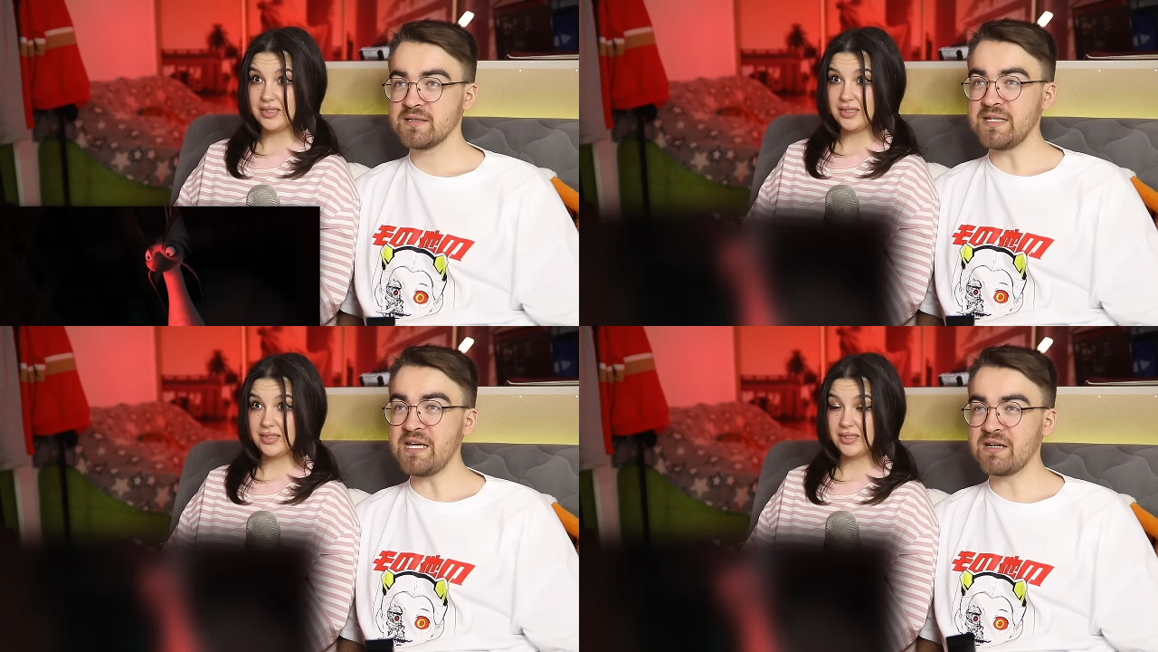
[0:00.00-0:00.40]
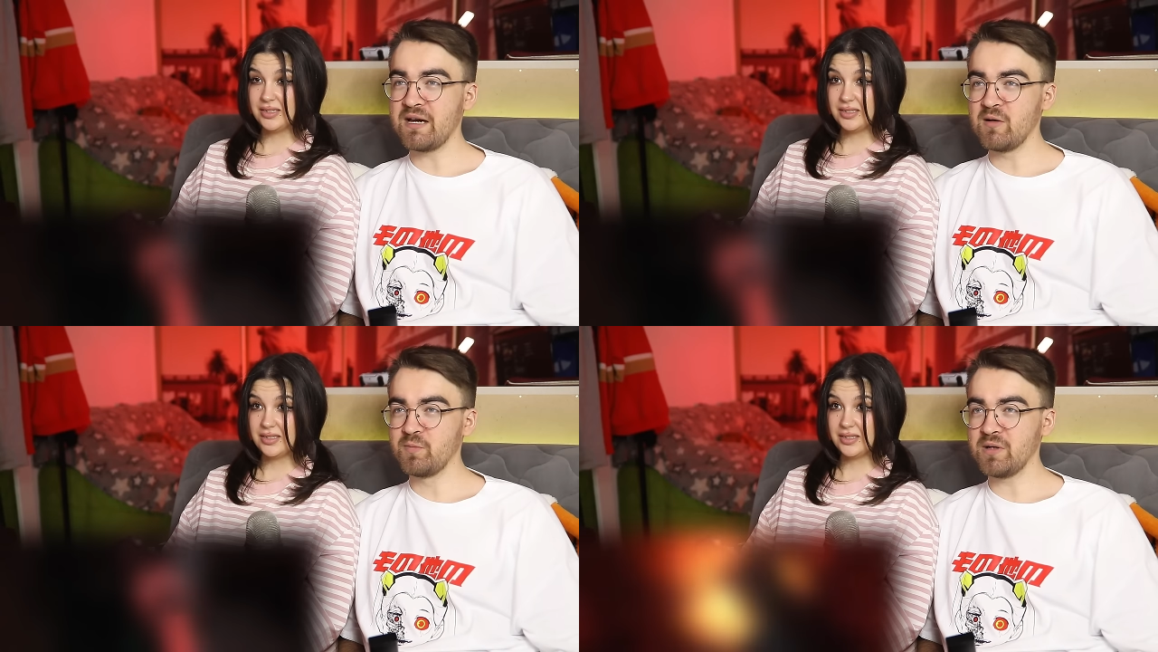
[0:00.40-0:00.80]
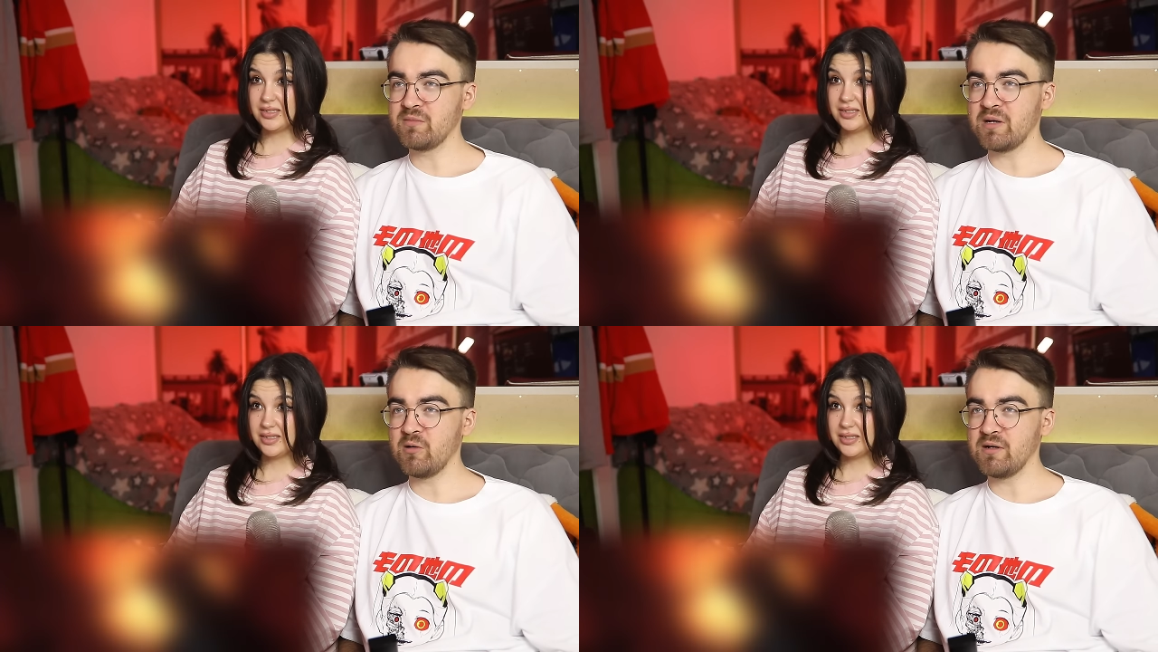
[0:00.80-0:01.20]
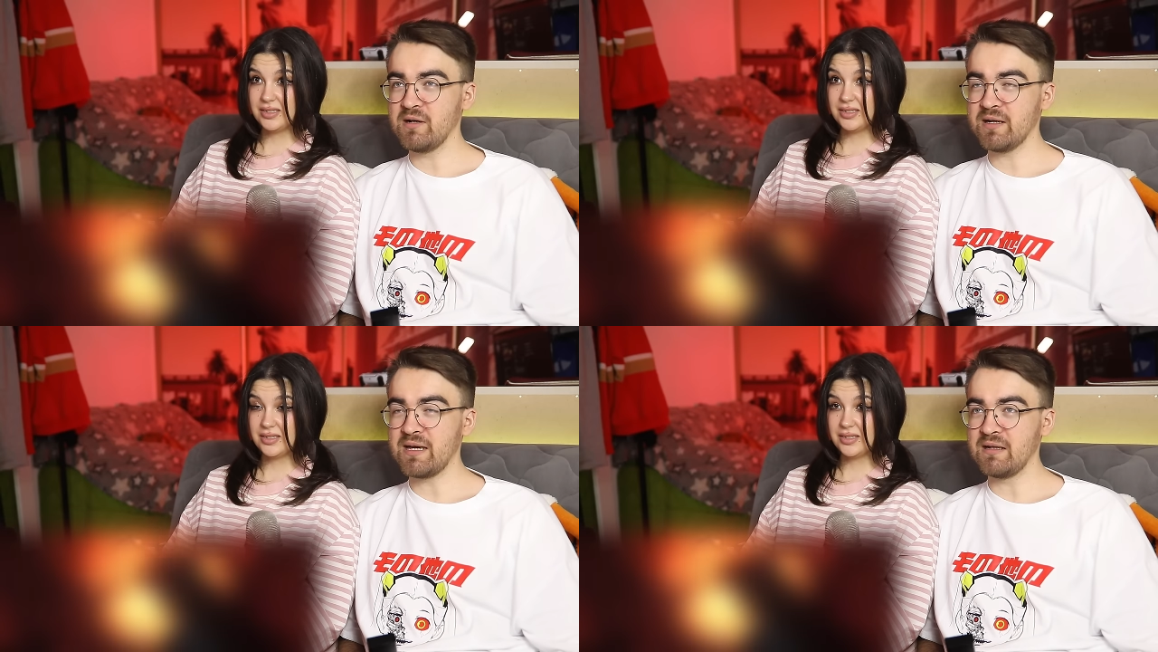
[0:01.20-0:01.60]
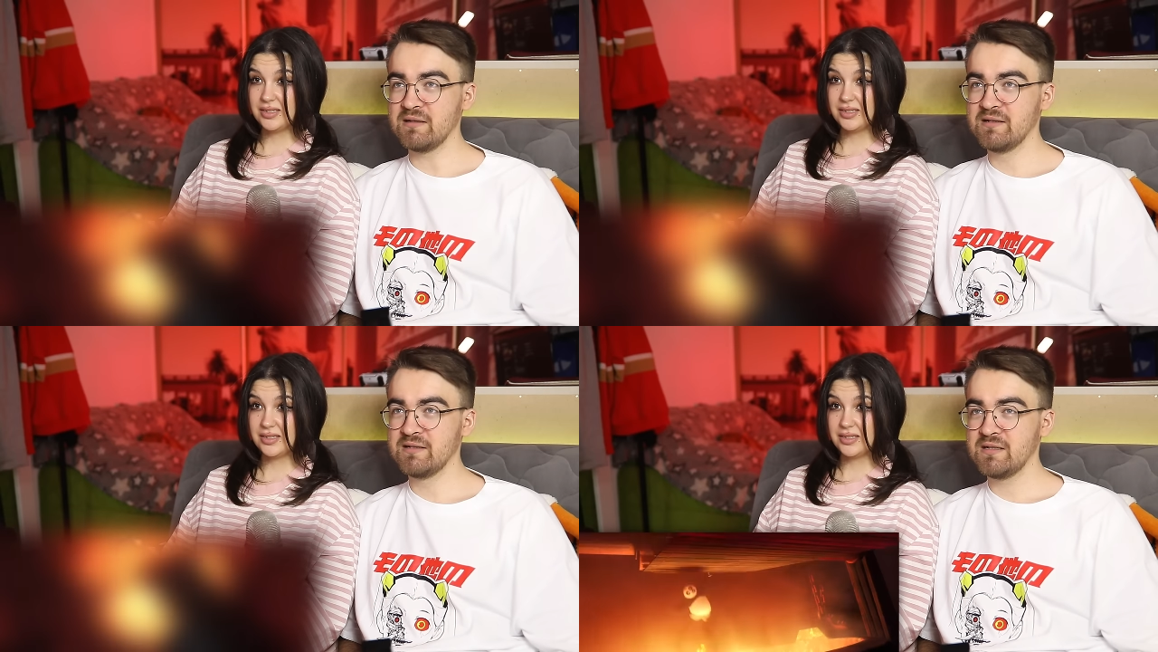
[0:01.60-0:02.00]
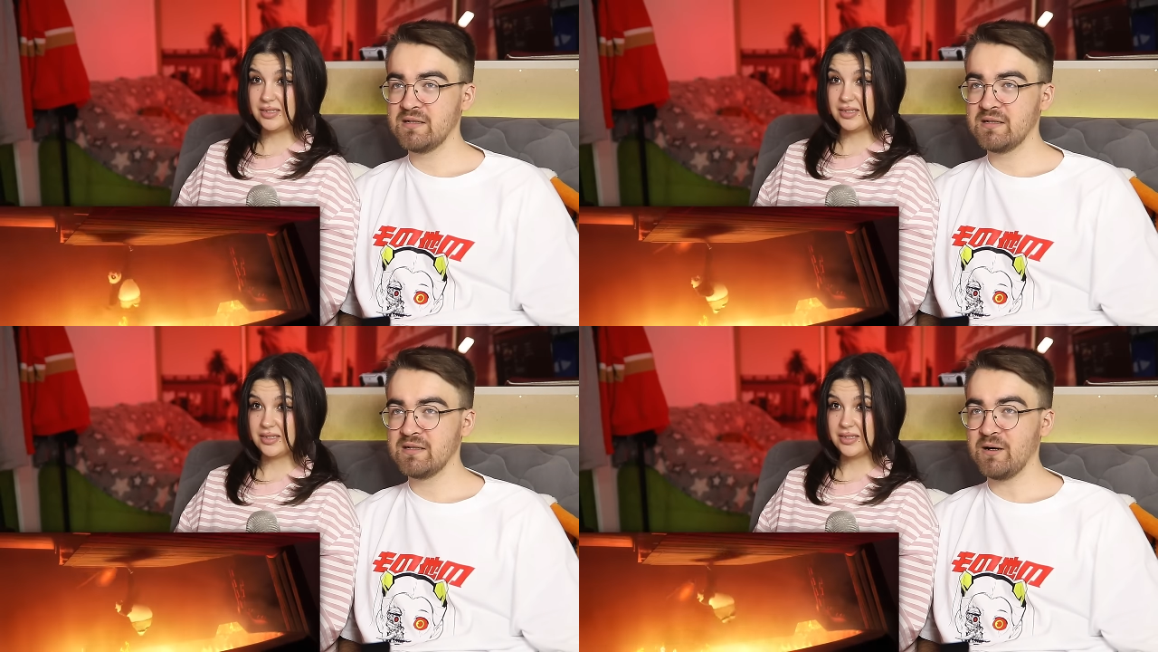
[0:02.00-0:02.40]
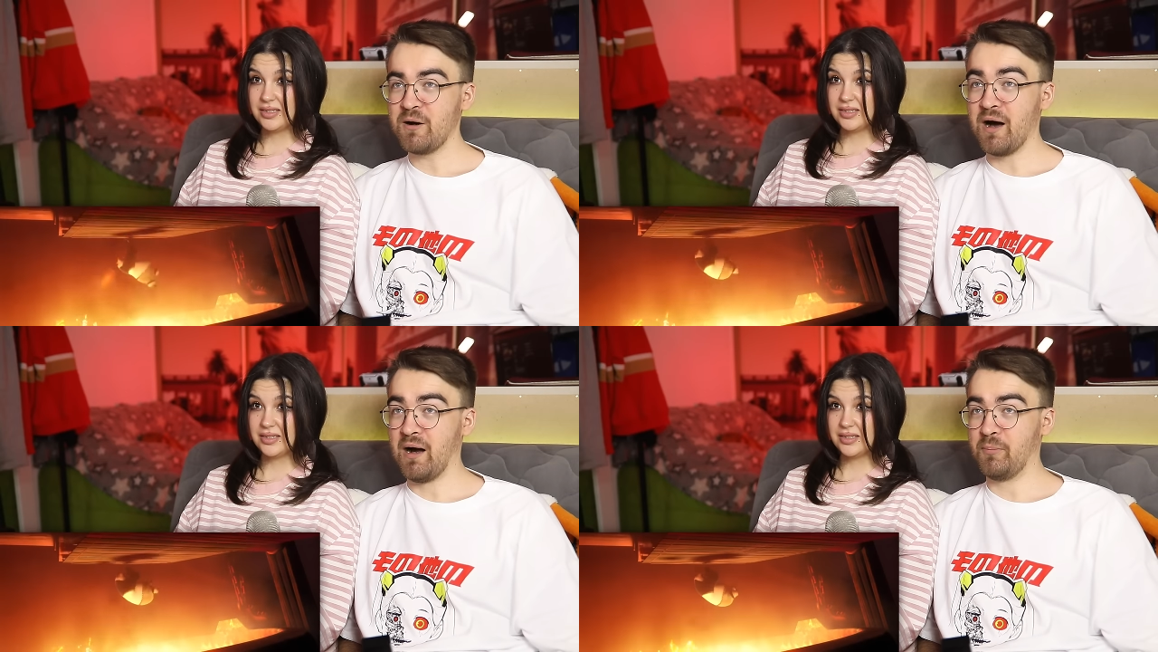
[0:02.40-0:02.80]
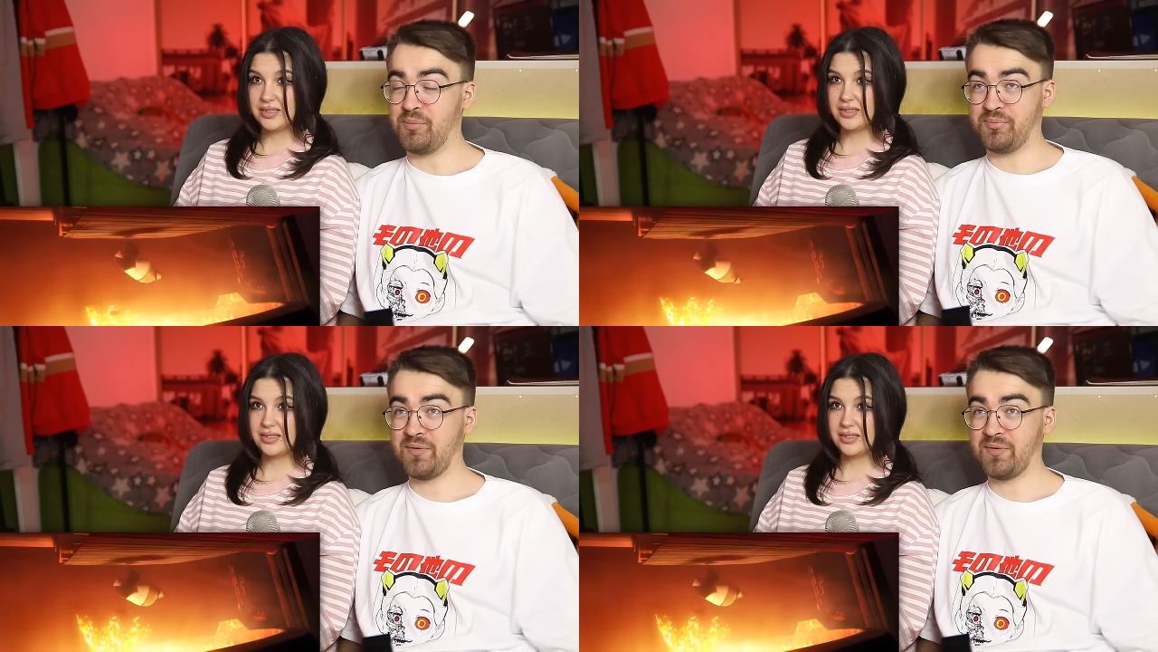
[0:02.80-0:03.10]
Speaker 1: Snake, help him, help. Again. Ah.